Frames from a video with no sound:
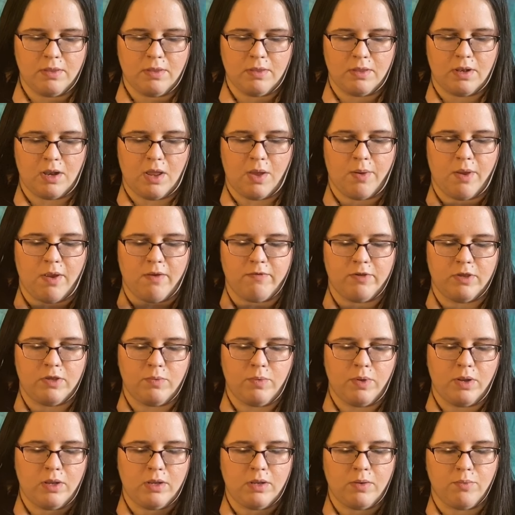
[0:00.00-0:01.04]
And however you
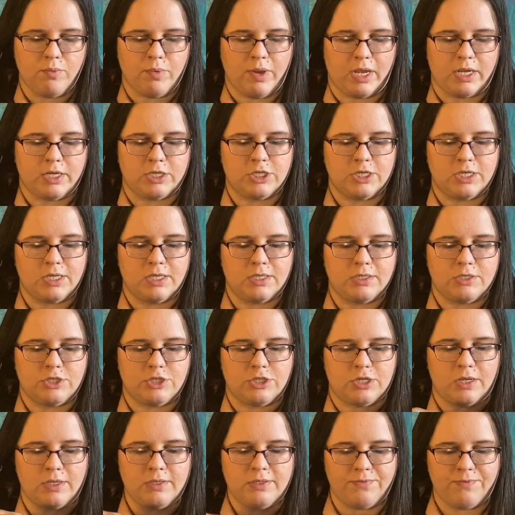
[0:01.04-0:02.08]
want to arrange it is
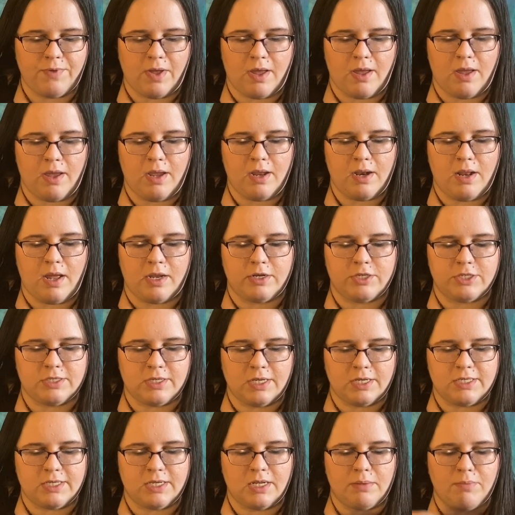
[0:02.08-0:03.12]
just fine. I just
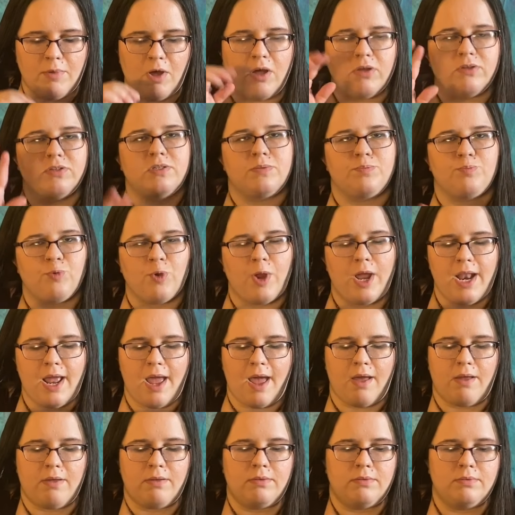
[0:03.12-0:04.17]
like to get them all spread
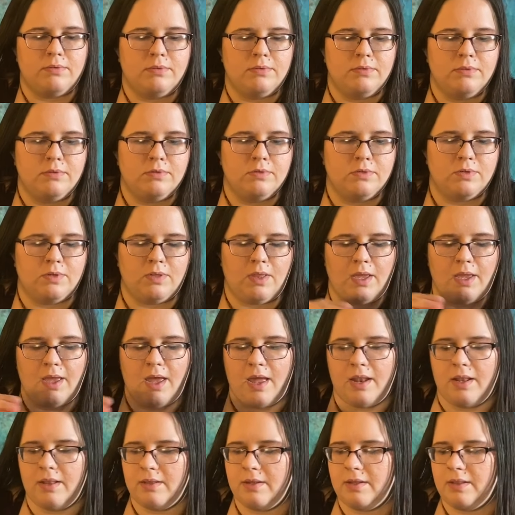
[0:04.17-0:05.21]
out so they
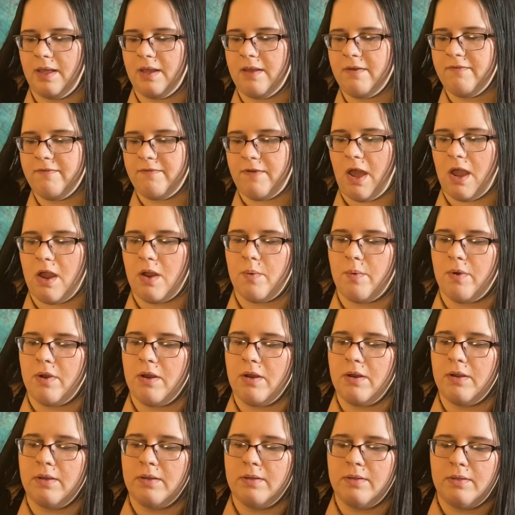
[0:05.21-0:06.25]
kind of look like a firework.